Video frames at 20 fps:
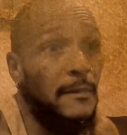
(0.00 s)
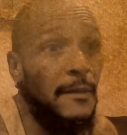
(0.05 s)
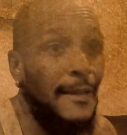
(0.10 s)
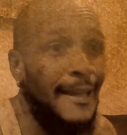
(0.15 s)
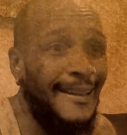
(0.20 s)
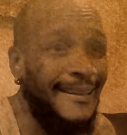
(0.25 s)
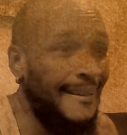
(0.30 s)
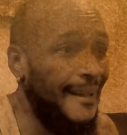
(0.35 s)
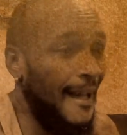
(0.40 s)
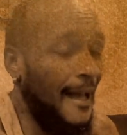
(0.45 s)

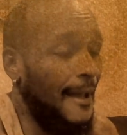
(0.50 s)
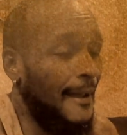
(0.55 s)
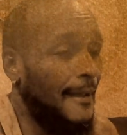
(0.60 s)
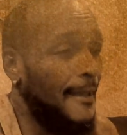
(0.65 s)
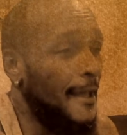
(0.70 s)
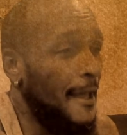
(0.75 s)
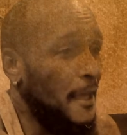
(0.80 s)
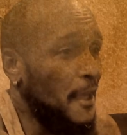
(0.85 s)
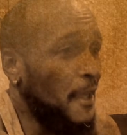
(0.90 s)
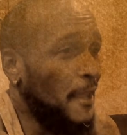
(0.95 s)
And
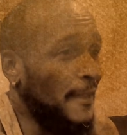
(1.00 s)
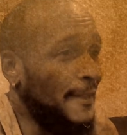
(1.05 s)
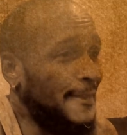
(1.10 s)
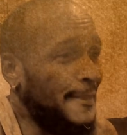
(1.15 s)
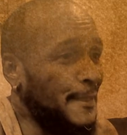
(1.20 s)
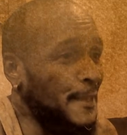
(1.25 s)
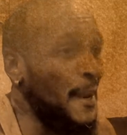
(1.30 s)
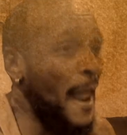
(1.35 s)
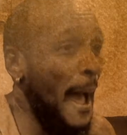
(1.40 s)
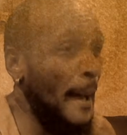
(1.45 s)

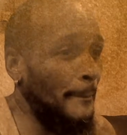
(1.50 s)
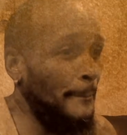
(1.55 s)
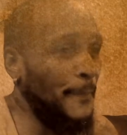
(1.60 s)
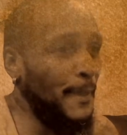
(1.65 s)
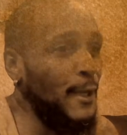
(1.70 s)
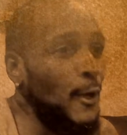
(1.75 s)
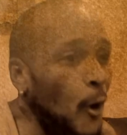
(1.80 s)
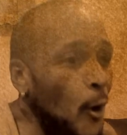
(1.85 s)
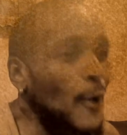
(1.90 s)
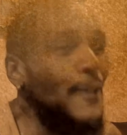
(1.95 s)
it's not
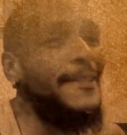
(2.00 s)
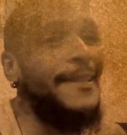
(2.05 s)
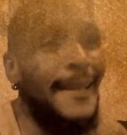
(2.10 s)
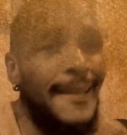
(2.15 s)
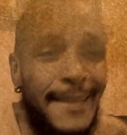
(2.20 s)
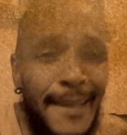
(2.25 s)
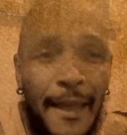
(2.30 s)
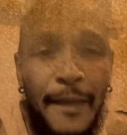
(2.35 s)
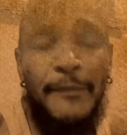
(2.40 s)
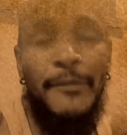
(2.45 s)
because they
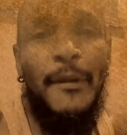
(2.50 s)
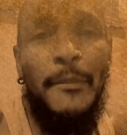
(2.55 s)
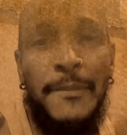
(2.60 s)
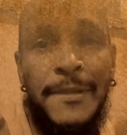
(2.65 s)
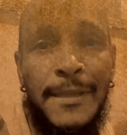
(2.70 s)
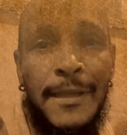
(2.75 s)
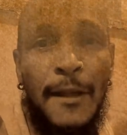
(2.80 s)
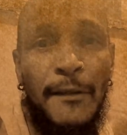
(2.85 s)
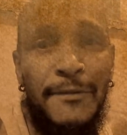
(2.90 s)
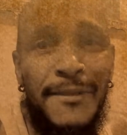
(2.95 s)
gave
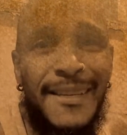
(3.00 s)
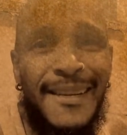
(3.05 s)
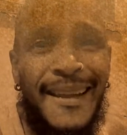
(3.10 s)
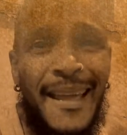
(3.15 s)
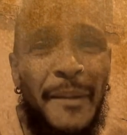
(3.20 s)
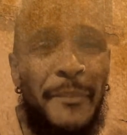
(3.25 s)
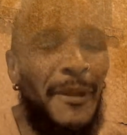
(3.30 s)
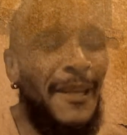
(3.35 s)
themselves a name.